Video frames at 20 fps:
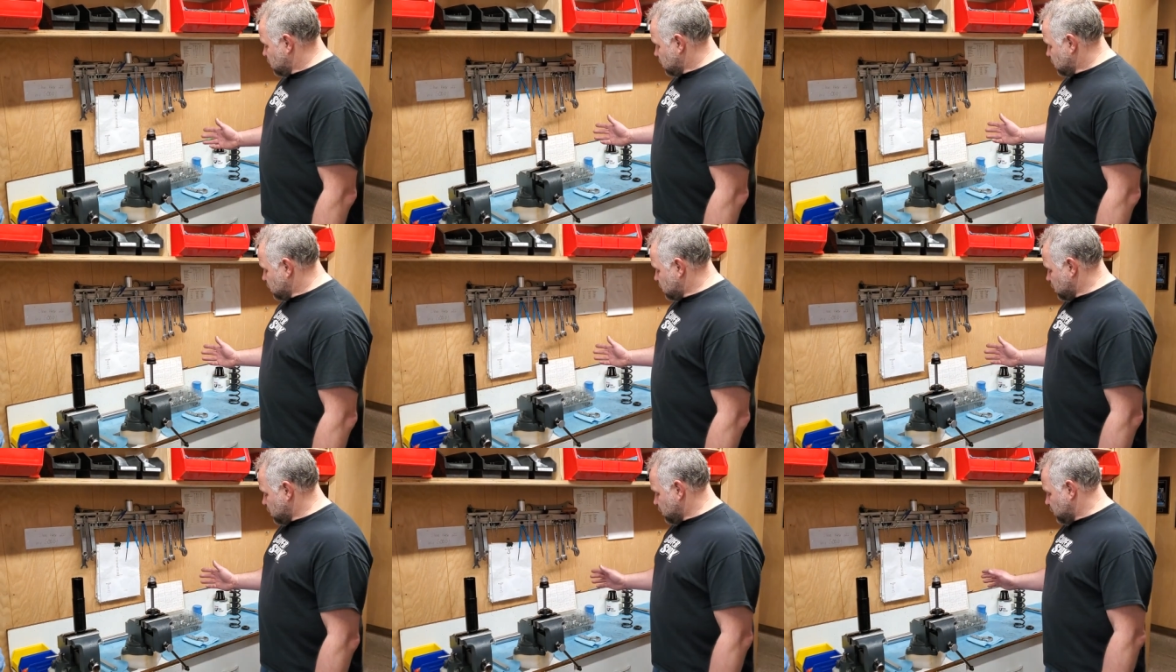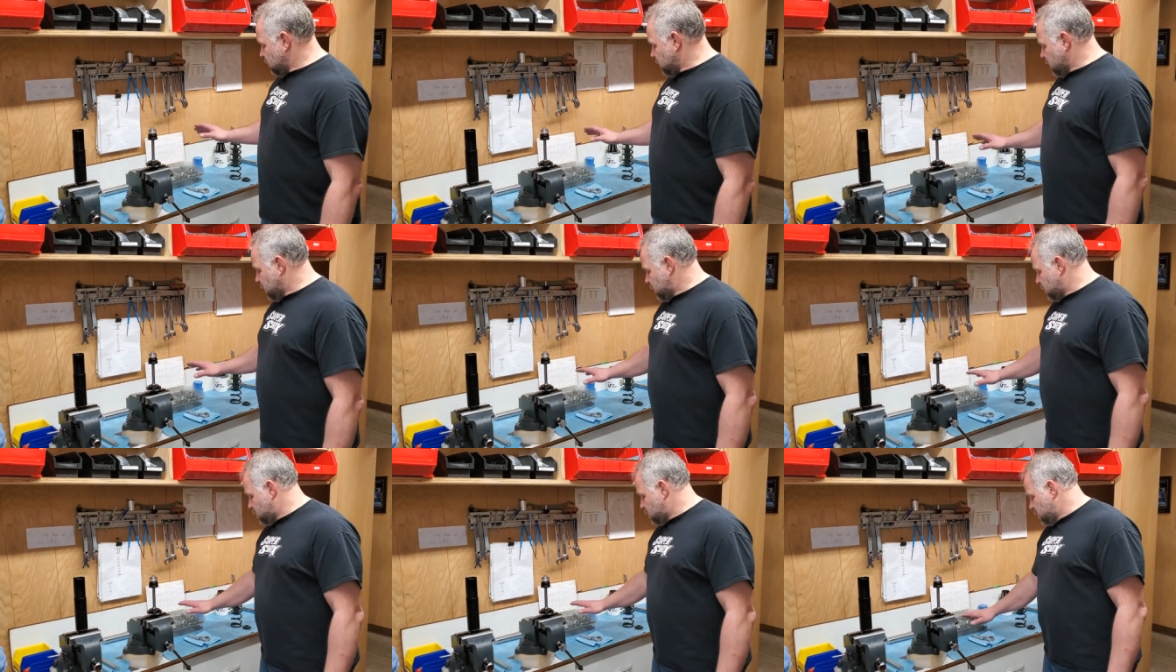So we've
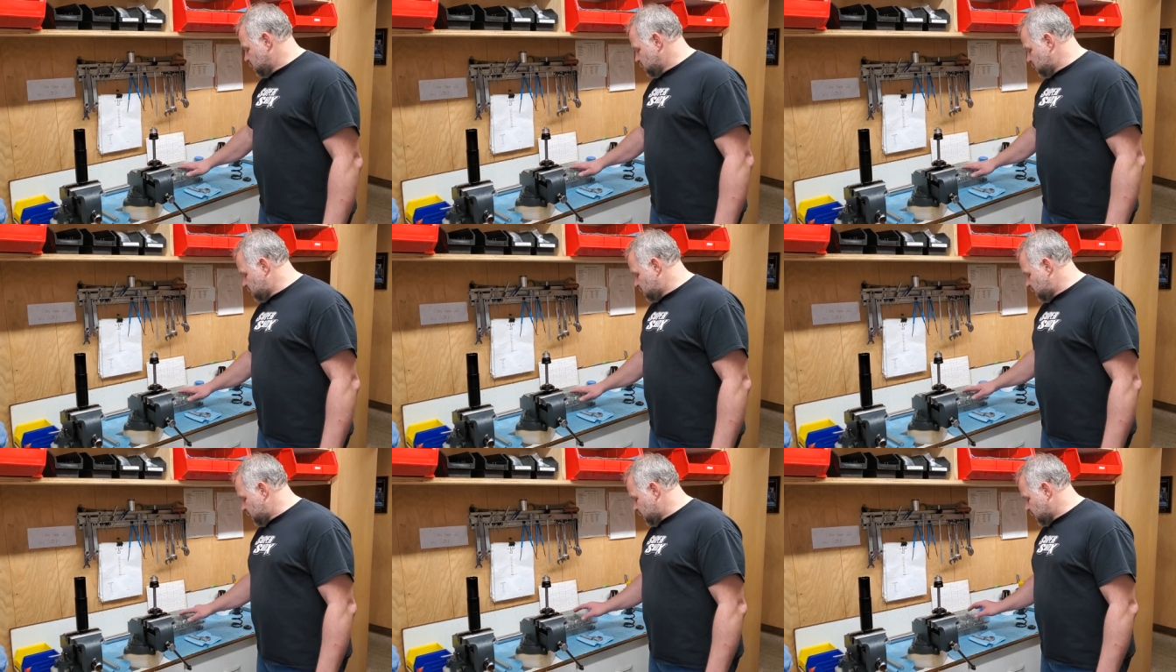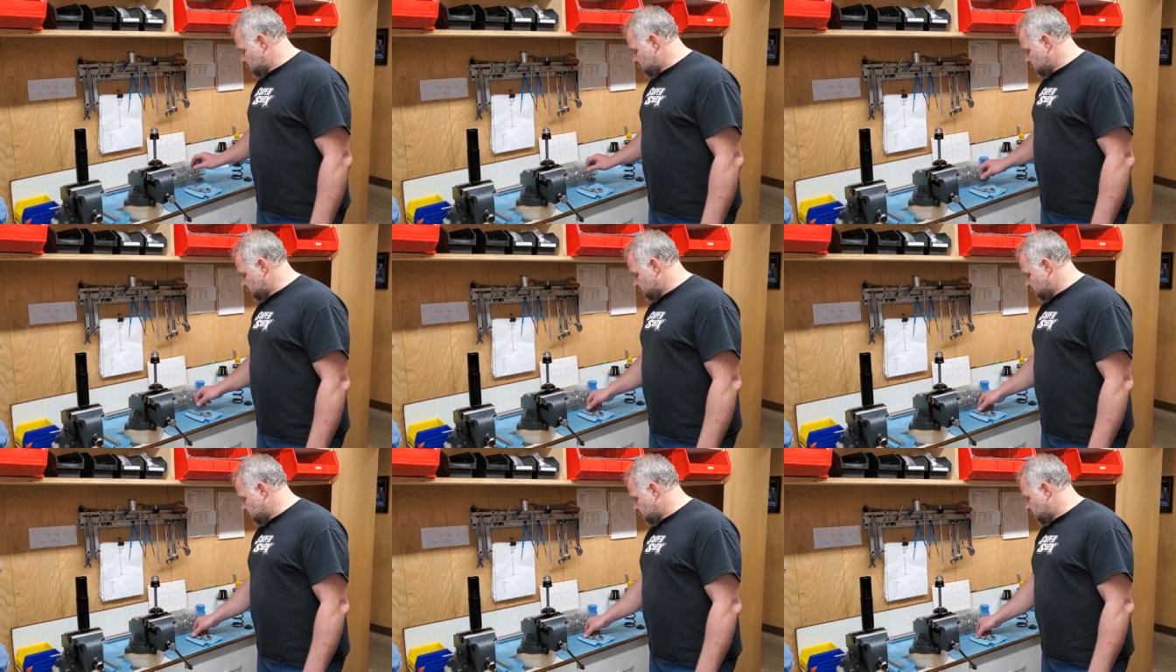got the shim stacks
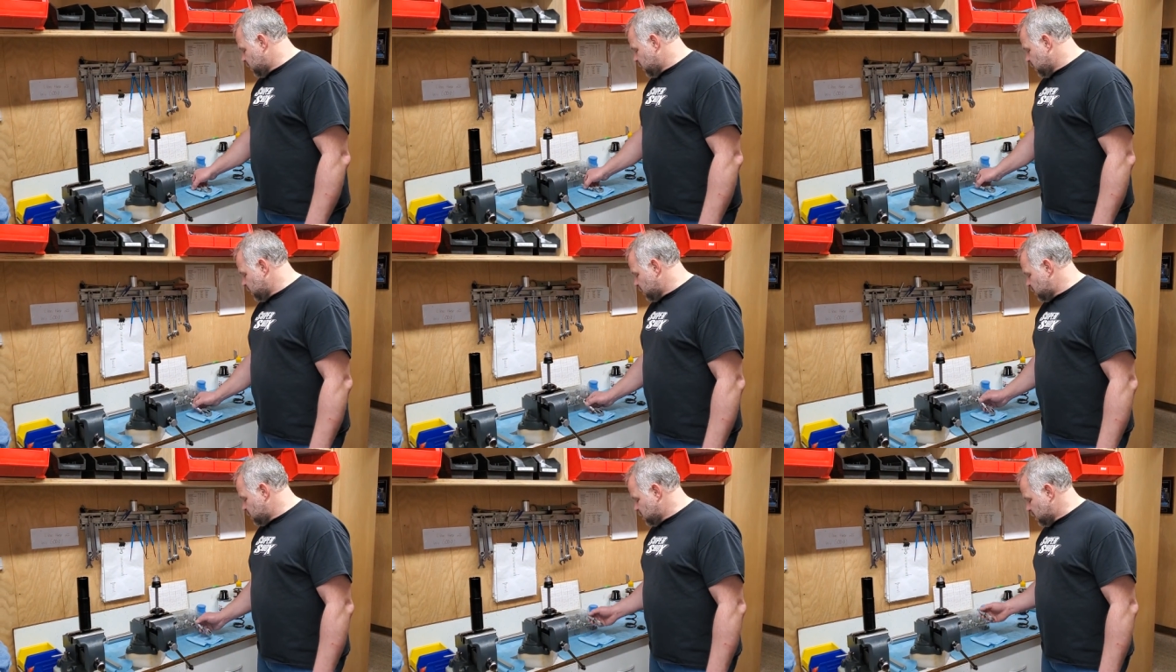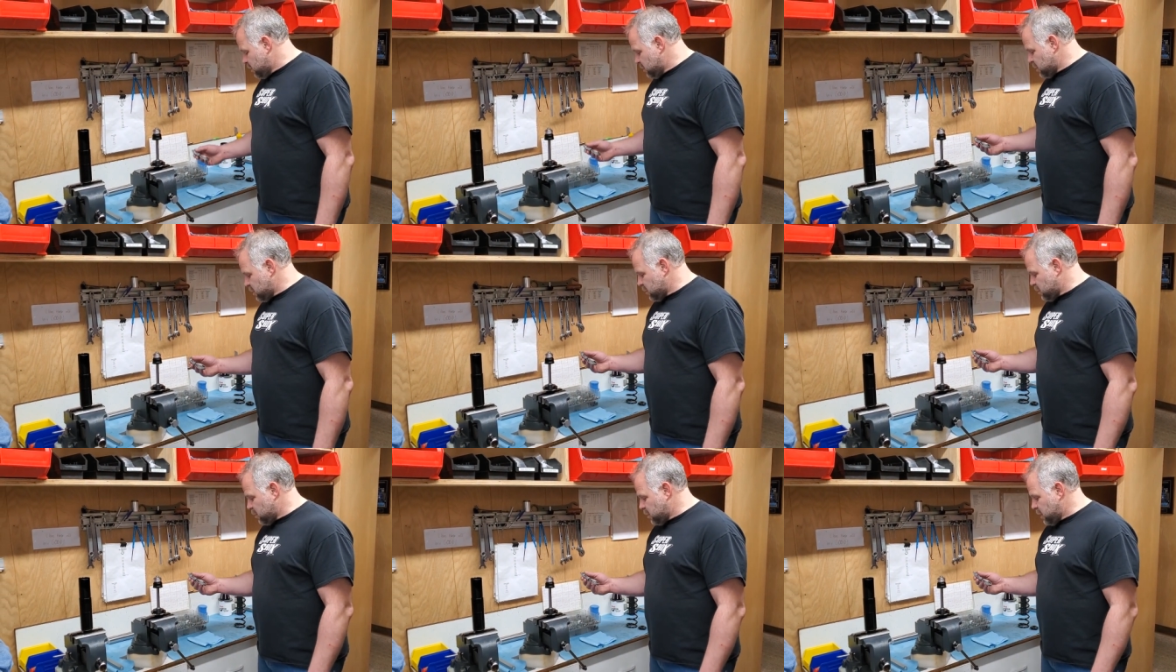here. All the
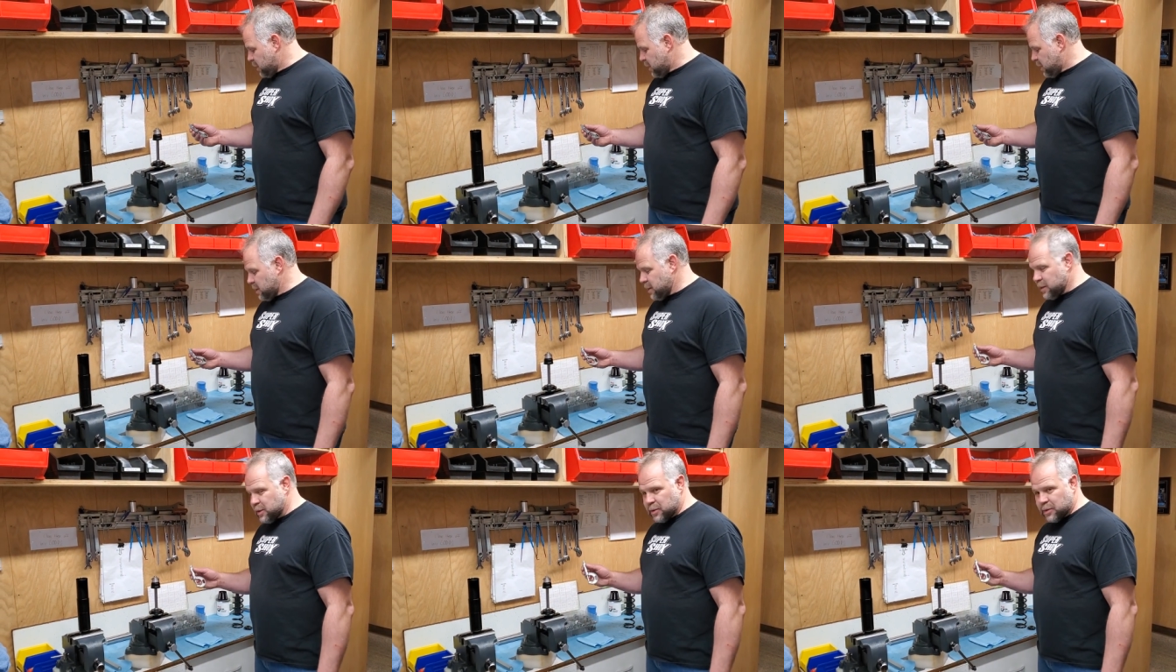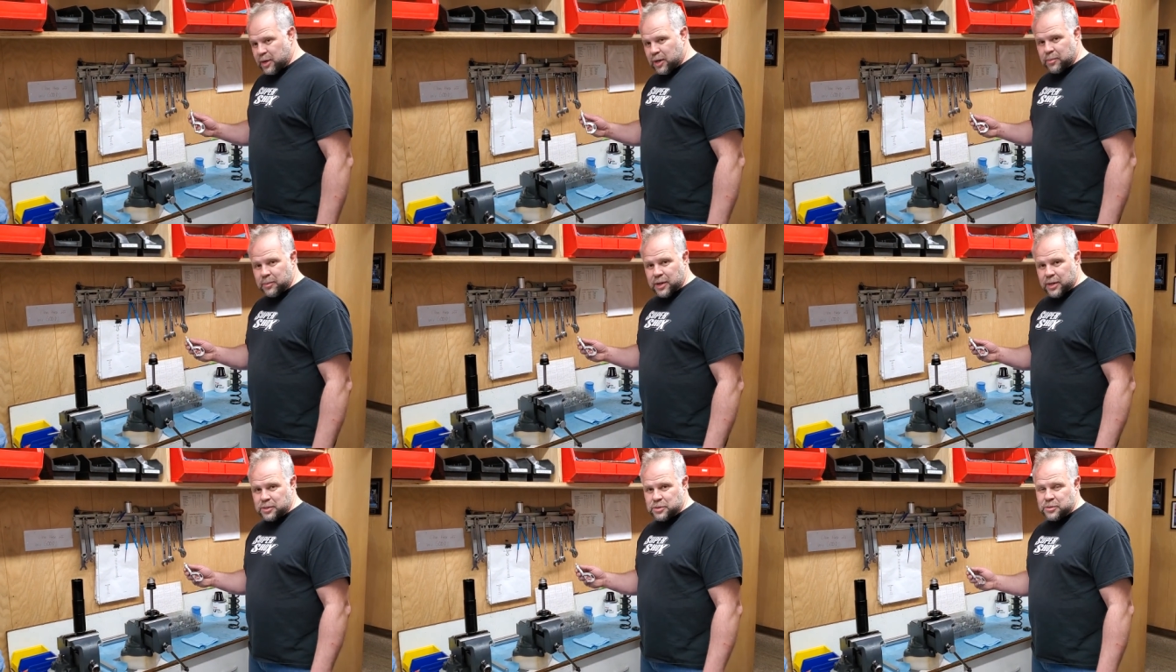shims are put in. They're all
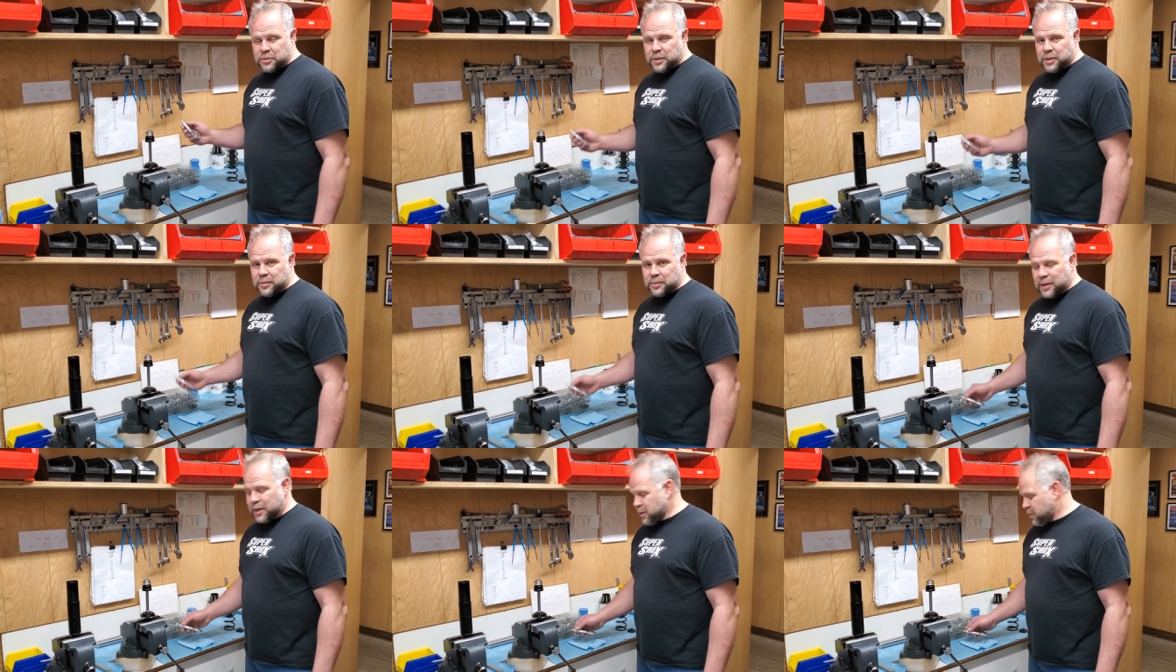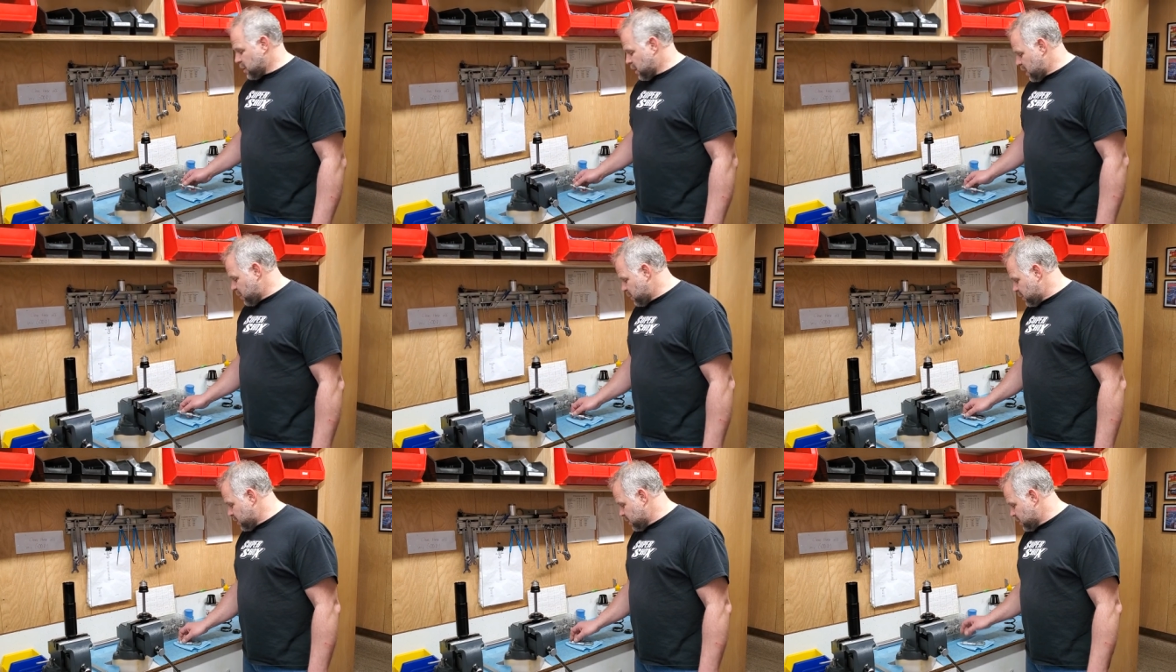measured with a
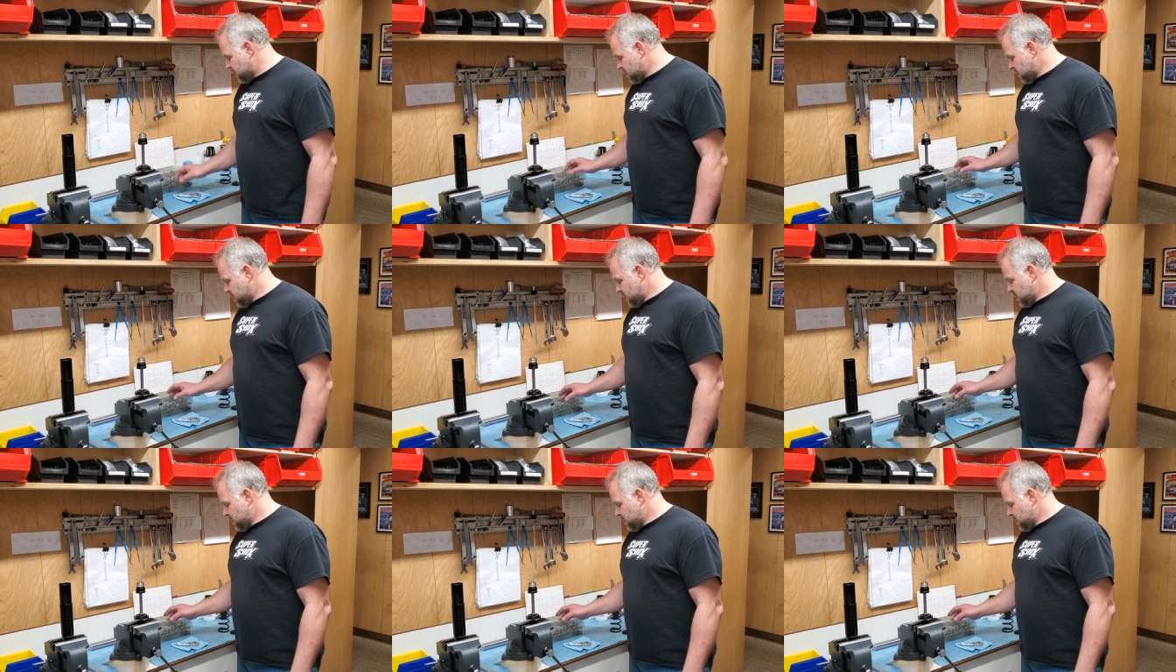micrometer.